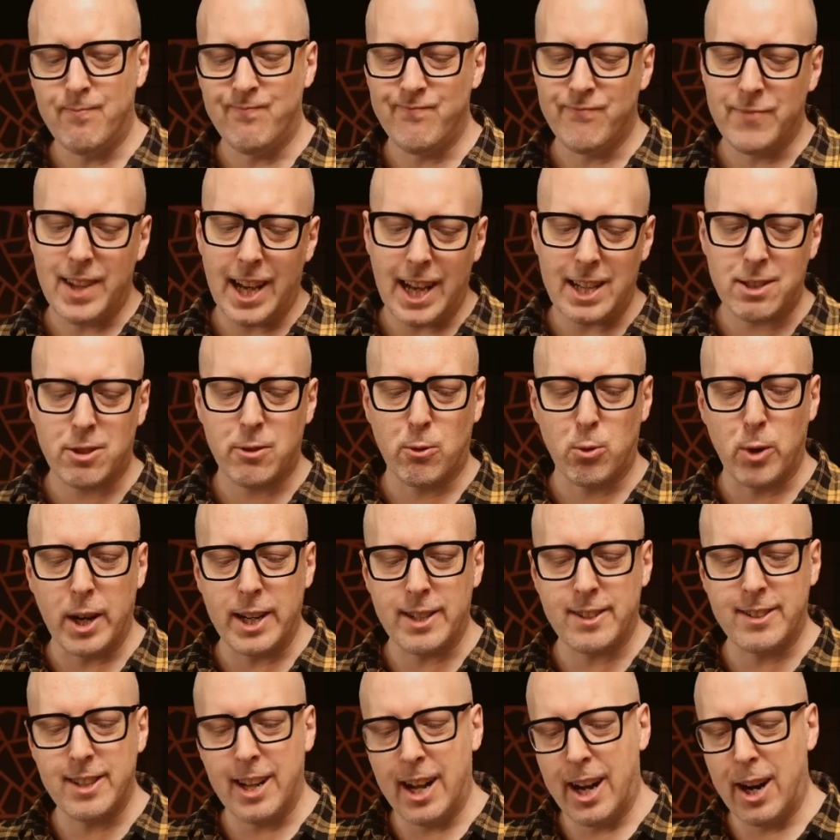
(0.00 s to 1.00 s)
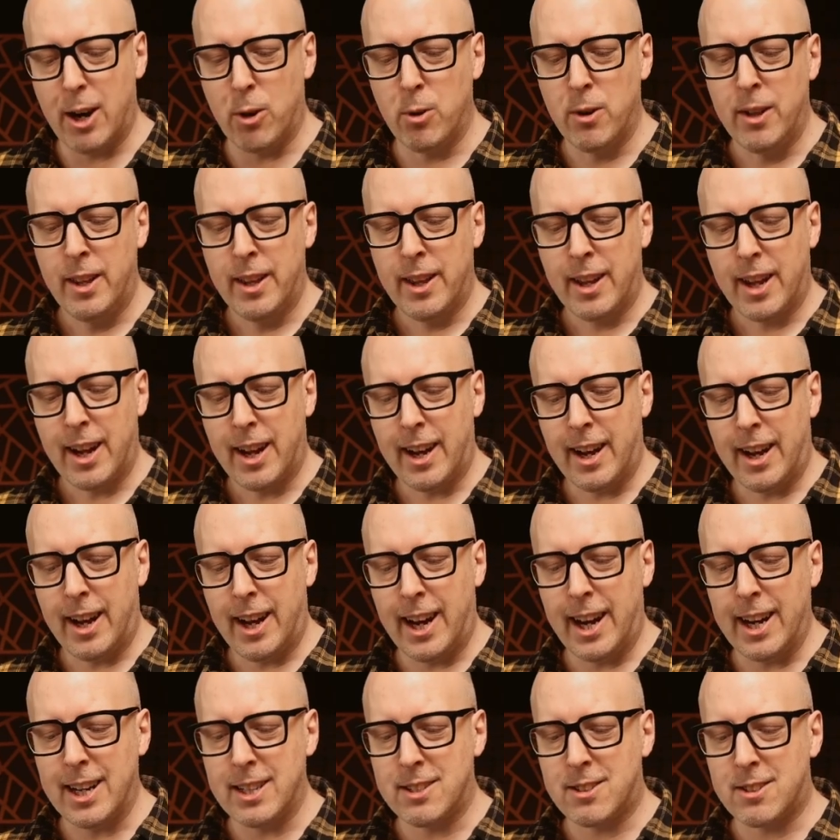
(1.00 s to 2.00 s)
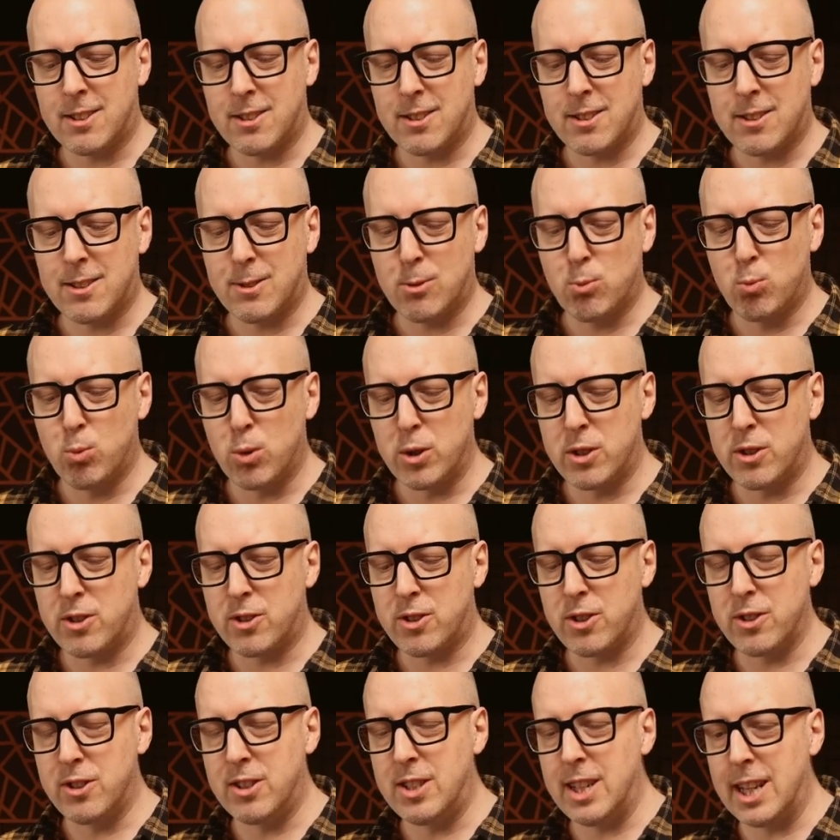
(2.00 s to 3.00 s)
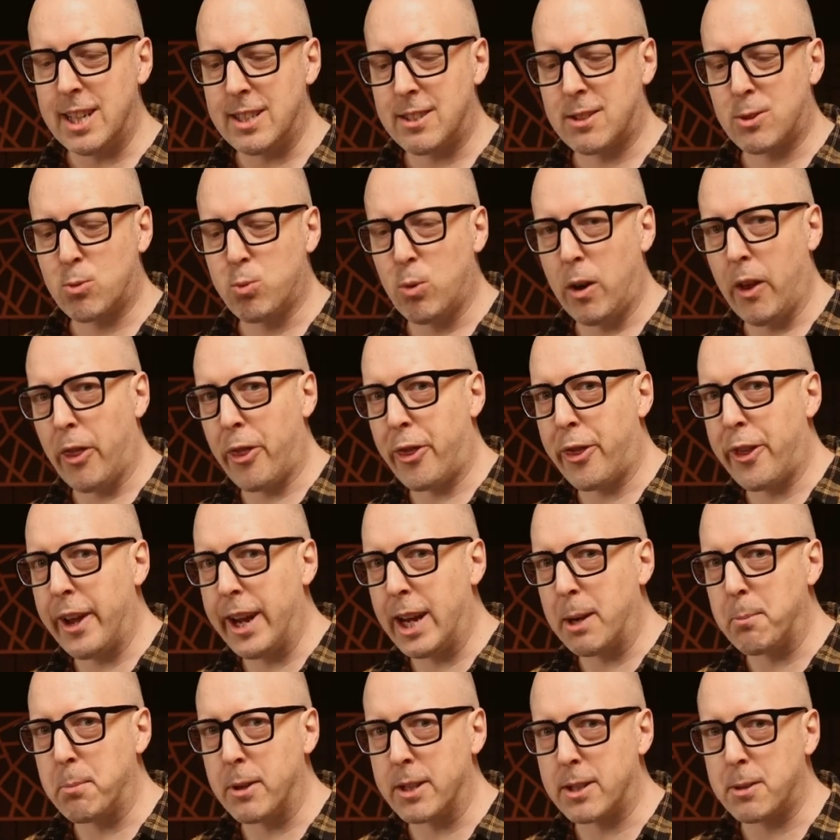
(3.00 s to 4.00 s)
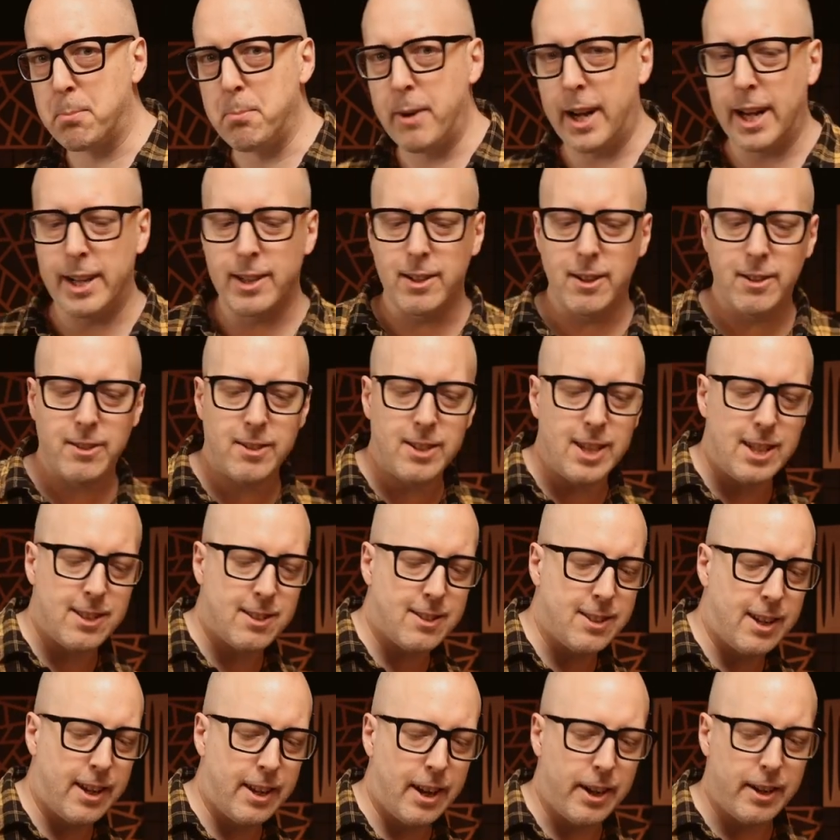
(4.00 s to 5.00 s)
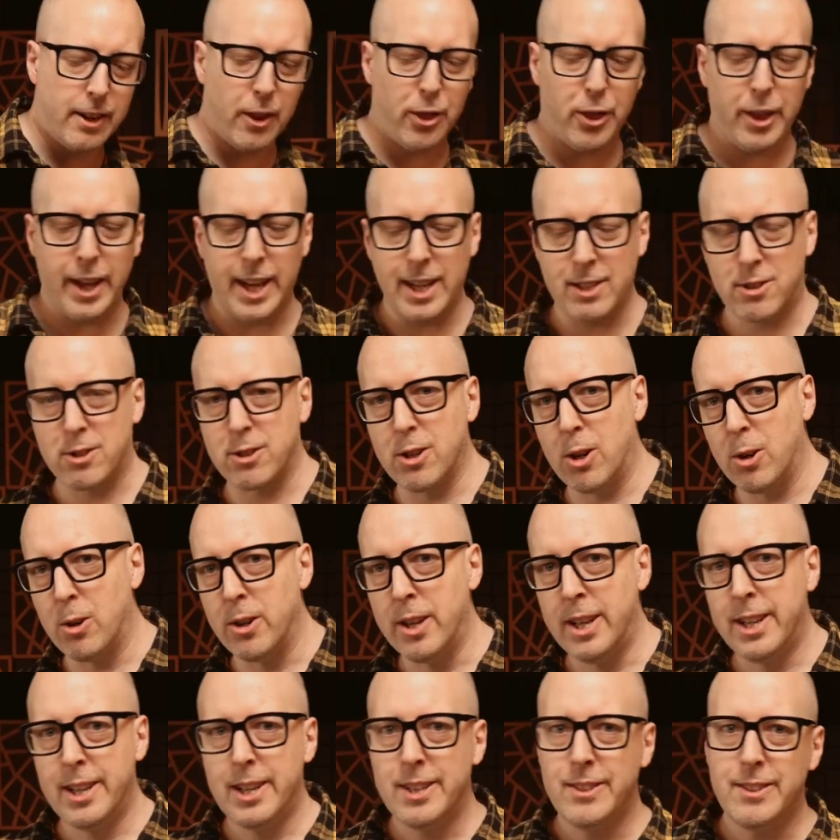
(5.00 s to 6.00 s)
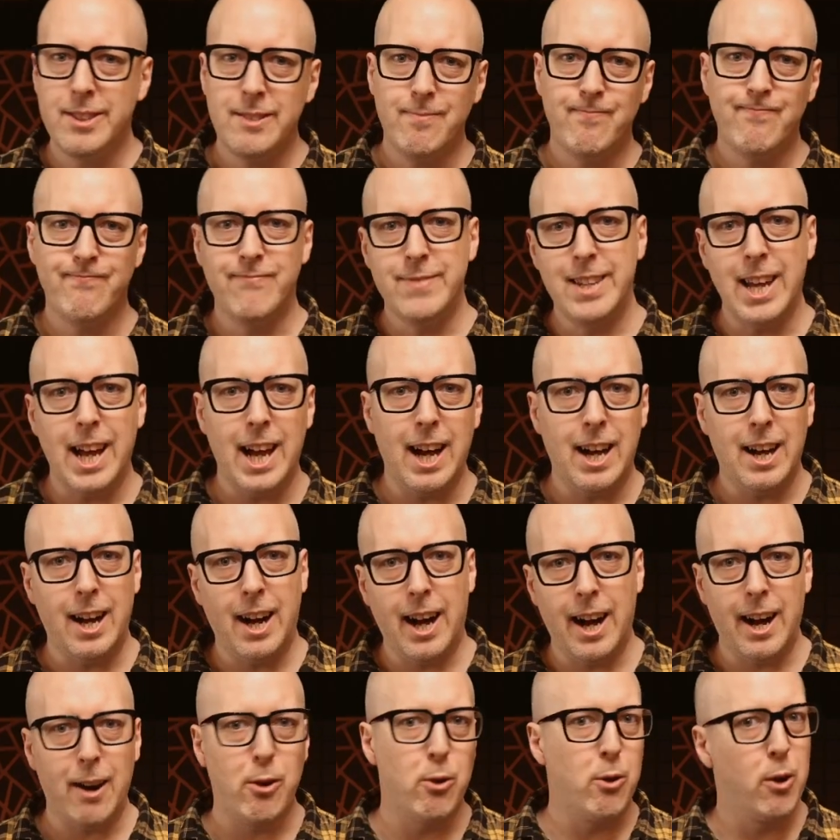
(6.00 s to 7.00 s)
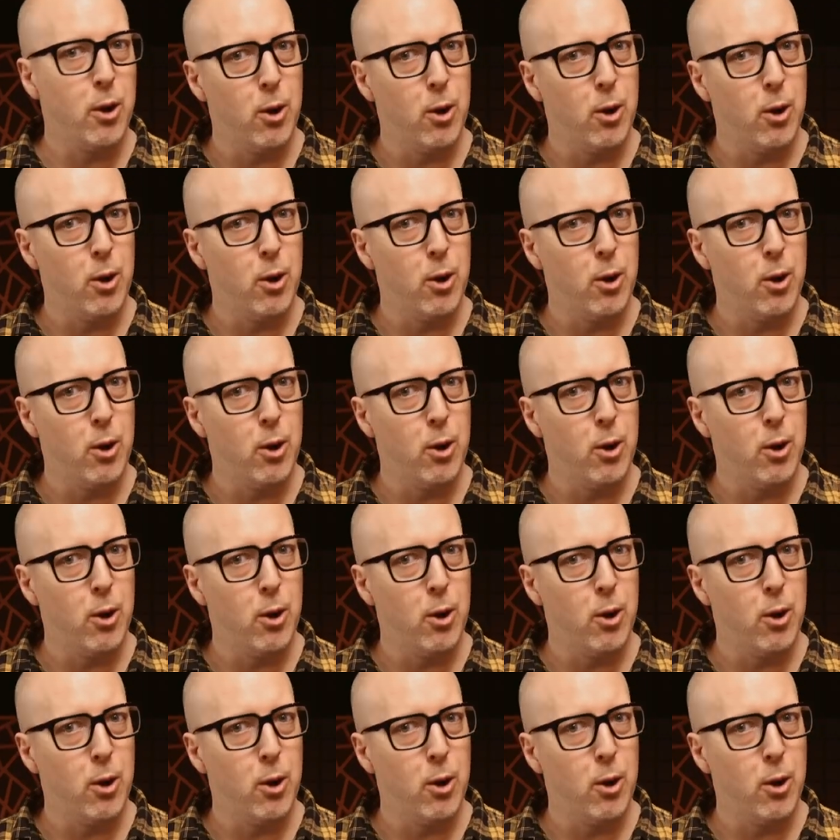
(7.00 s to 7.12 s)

as of right now, I would suggest one thing, but the manual says another thing. So, yeah, I don't know.